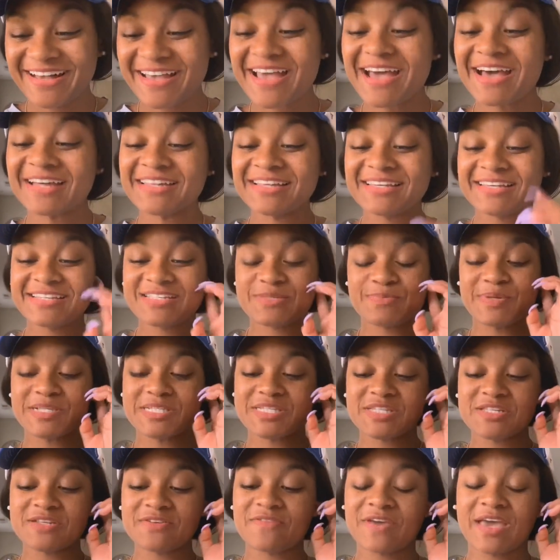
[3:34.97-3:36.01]
Hella
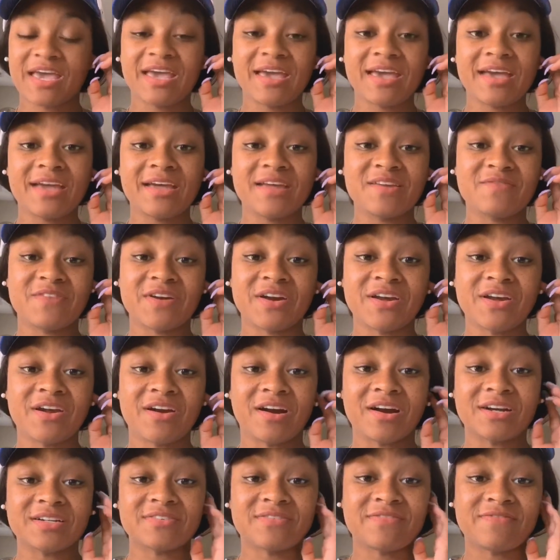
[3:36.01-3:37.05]
expensive and very
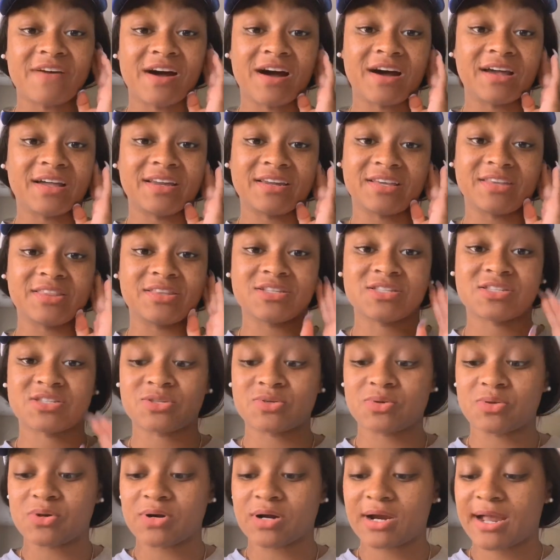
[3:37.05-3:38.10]
hard to find in the
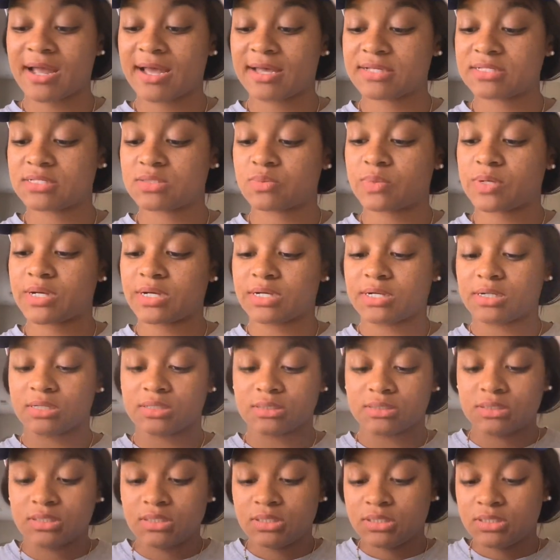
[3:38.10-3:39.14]
store as
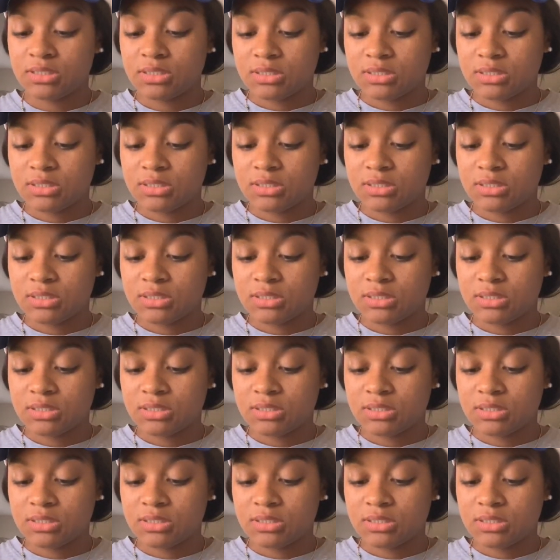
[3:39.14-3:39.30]
well.